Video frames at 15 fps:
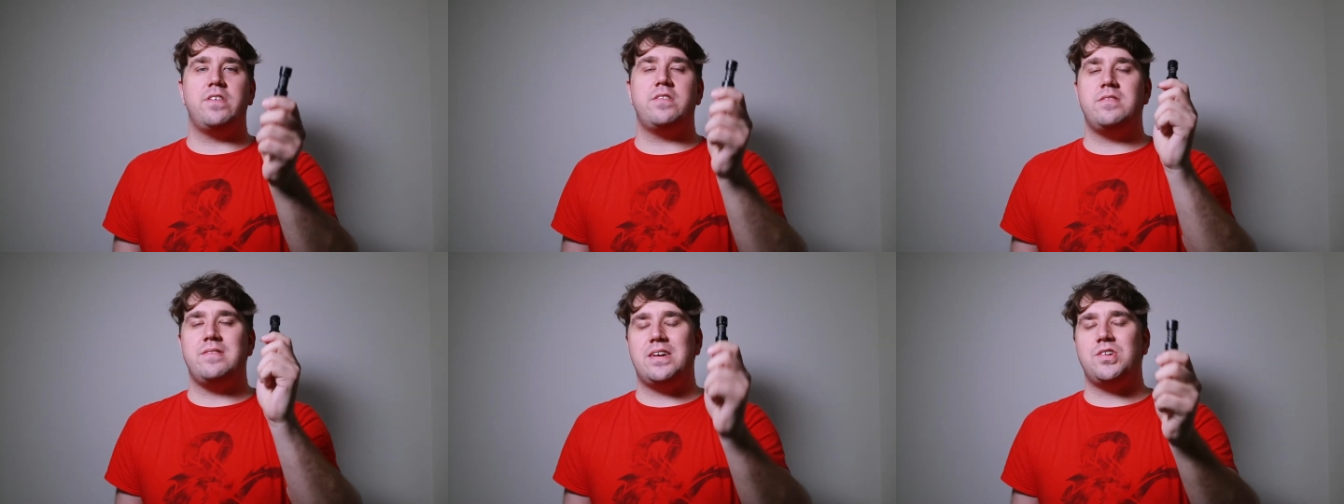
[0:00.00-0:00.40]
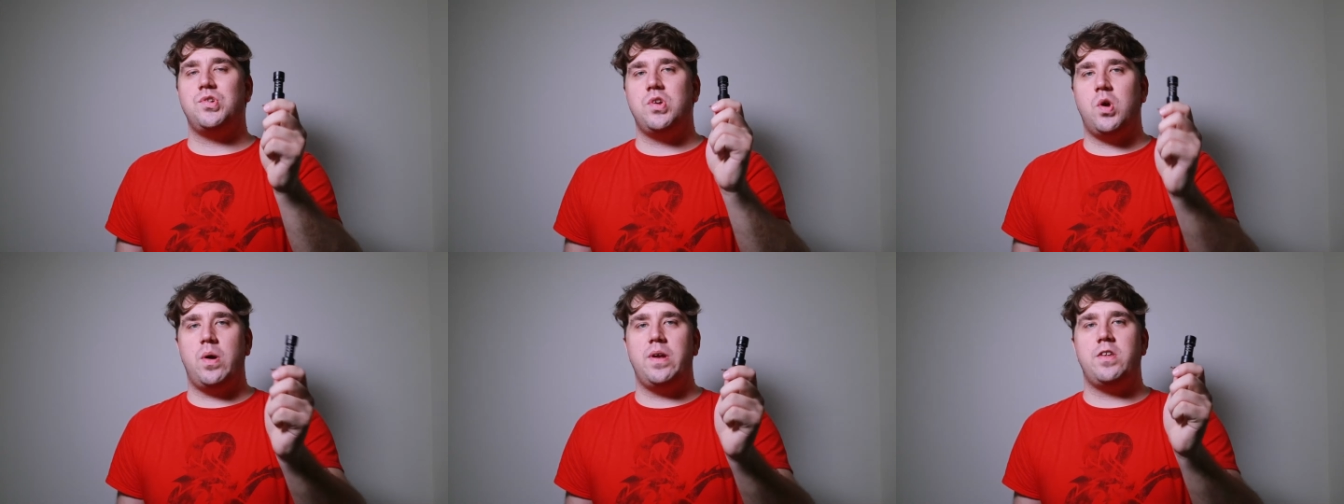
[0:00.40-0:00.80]
This is
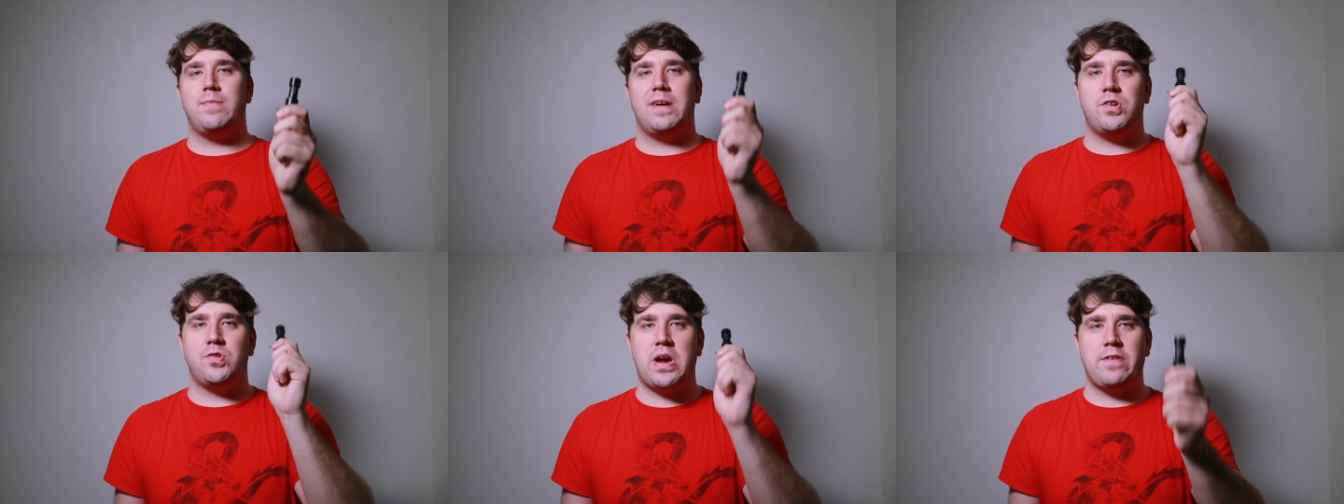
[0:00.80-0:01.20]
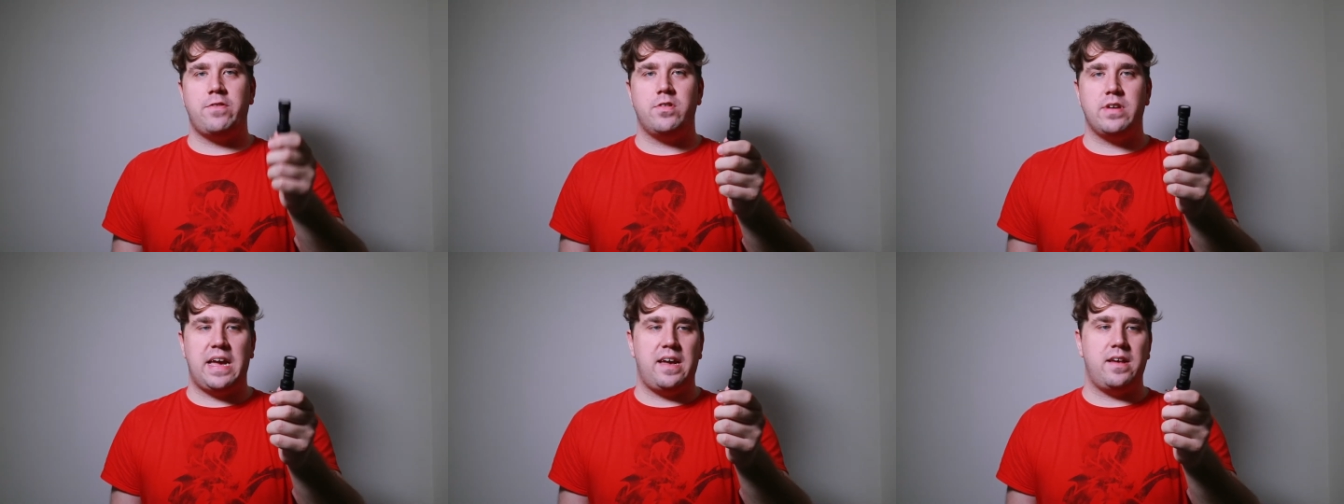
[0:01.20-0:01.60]
actually going to my
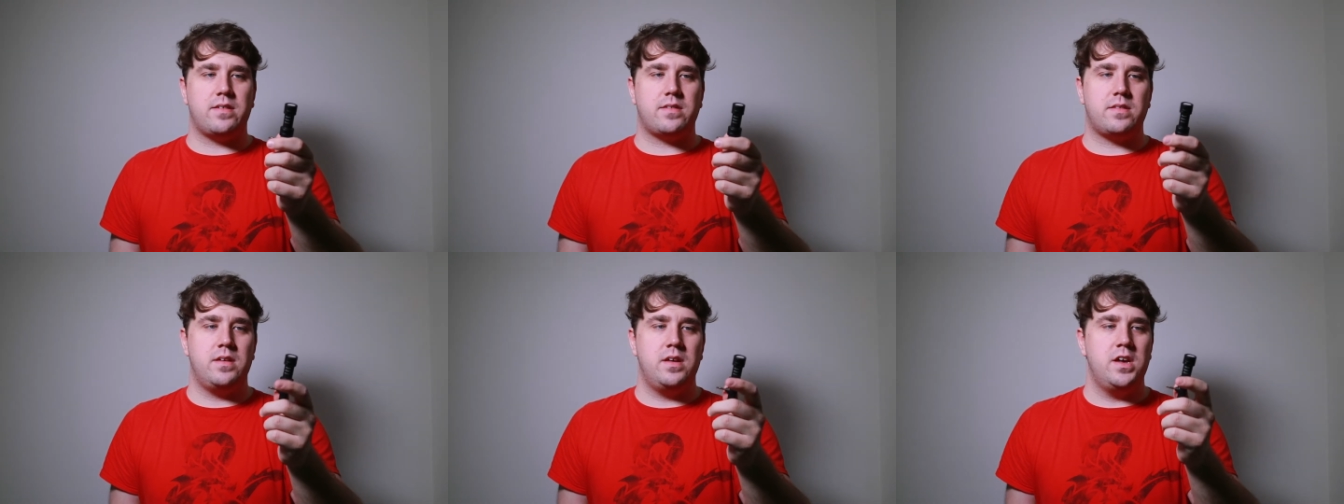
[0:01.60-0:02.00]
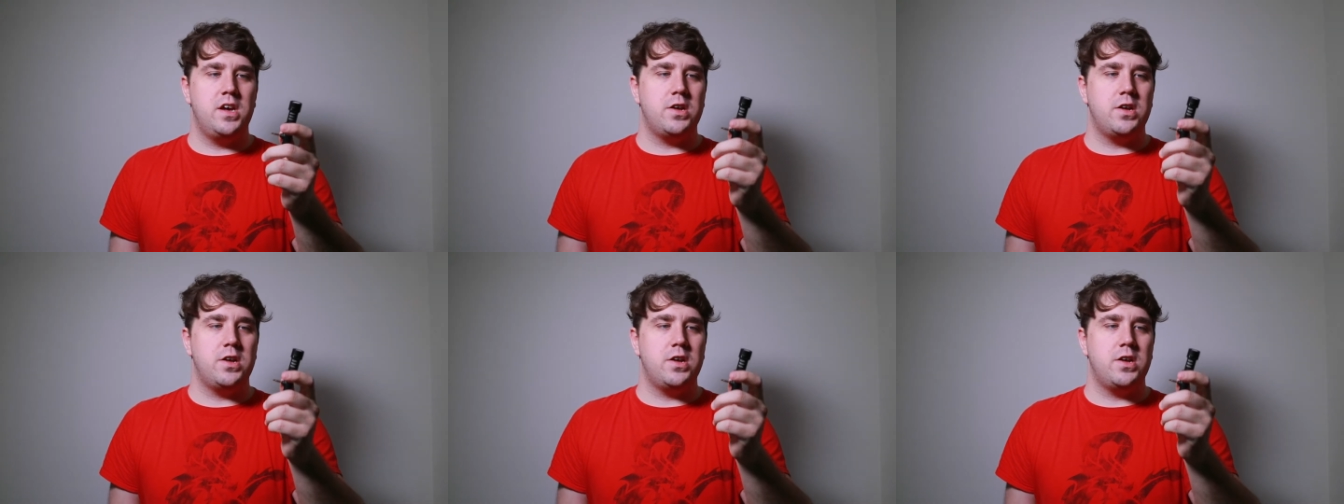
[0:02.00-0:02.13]
travel case,